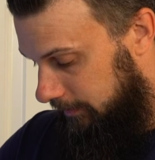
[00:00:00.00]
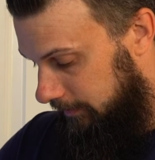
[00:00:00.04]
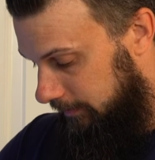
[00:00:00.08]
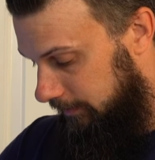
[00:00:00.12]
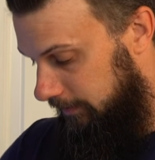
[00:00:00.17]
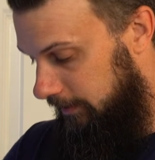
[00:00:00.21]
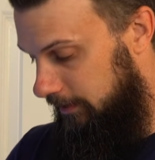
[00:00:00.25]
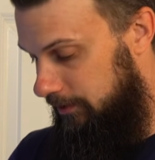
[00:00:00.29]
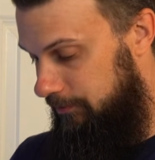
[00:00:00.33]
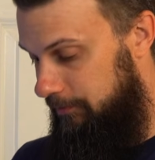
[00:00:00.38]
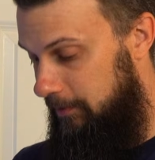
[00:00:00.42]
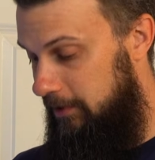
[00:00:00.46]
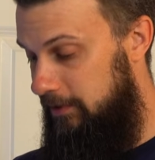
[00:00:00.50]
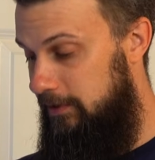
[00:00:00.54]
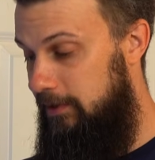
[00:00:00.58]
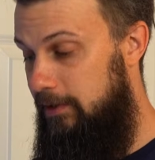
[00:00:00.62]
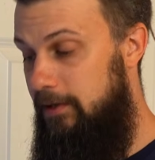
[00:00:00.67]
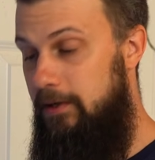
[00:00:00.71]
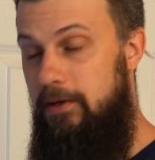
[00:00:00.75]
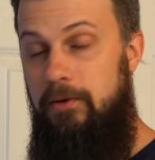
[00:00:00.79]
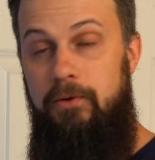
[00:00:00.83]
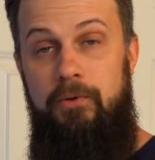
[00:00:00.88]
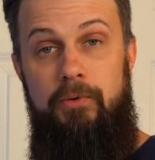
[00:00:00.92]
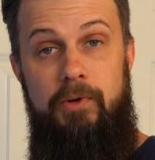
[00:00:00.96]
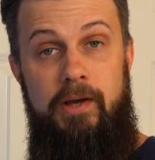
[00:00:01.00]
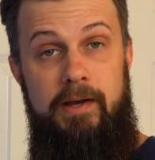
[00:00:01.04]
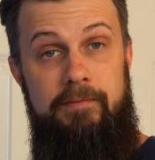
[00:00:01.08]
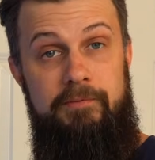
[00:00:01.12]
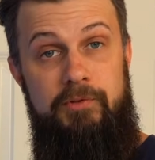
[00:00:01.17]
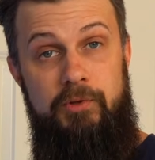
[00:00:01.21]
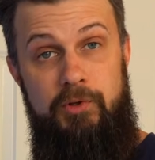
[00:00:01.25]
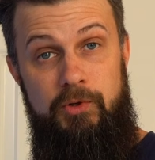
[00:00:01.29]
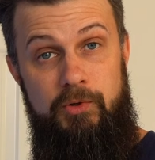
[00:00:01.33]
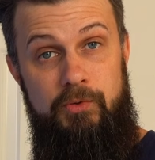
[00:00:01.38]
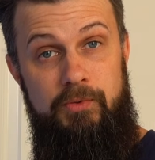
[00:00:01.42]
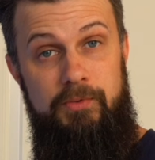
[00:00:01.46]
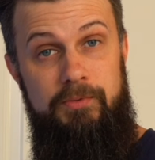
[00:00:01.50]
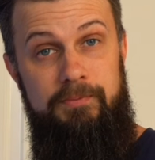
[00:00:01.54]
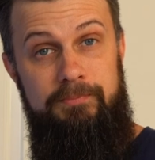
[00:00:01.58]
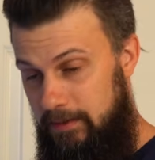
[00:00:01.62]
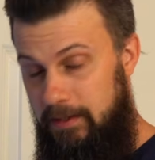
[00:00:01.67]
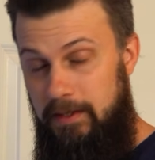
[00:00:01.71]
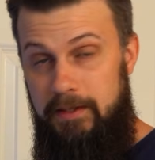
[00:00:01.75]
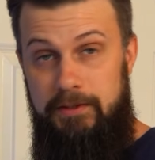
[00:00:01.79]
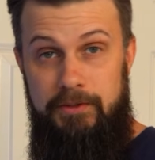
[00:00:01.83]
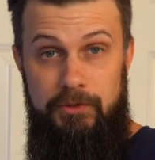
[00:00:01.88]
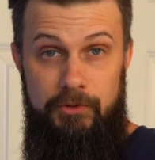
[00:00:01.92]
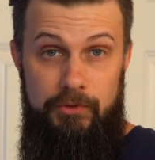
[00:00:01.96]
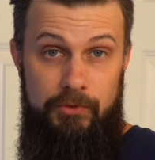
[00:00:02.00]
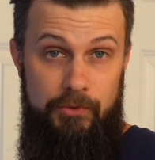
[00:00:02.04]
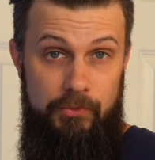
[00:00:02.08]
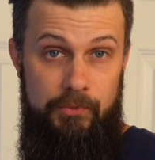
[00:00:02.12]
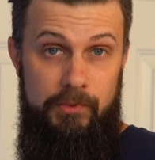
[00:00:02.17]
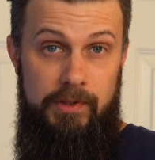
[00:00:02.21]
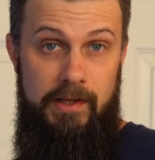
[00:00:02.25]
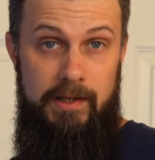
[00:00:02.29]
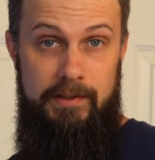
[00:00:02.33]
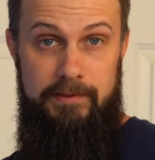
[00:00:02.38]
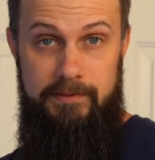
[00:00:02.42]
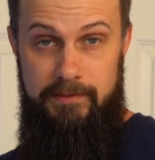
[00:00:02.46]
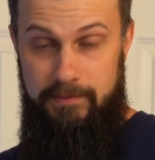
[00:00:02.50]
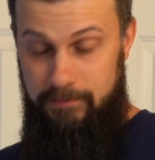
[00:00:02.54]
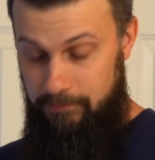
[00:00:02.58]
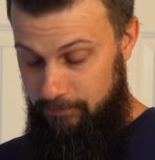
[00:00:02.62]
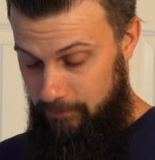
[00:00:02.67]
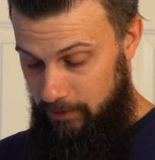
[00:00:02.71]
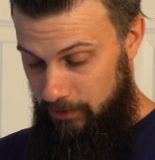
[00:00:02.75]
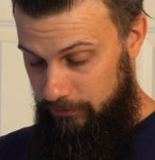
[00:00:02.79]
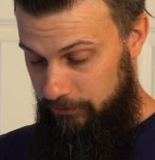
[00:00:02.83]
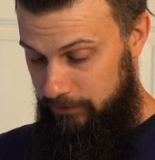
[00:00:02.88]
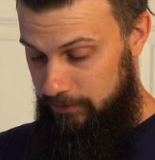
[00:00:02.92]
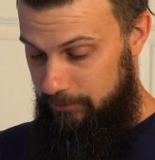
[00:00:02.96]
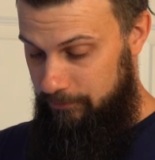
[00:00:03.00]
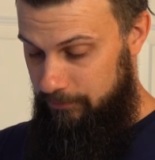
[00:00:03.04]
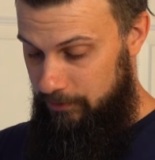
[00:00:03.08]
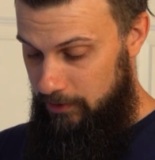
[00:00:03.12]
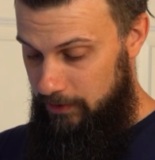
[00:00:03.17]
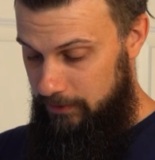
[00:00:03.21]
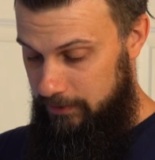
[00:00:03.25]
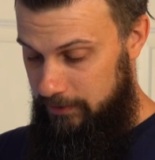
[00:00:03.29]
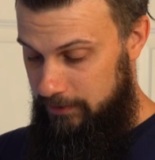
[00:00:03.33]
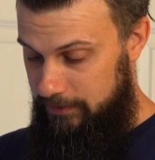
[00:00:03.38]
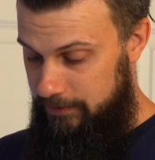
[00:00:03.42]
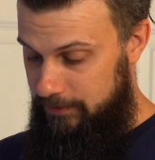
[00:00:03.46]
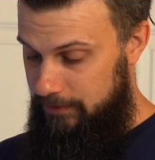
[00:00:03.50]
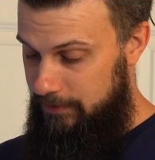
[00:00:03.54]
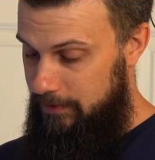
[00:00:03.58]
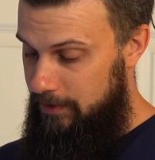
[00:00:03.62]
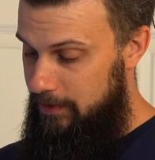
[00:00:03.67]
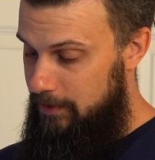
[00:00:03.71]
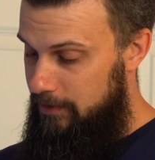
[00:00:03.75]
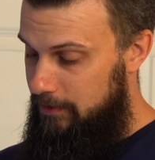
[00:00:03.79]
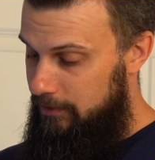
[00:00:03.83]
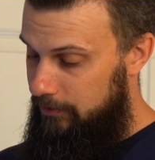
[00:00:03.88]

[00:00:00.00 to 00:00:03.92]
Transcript: And that's basically all you have to do. And you do get mounting brackets.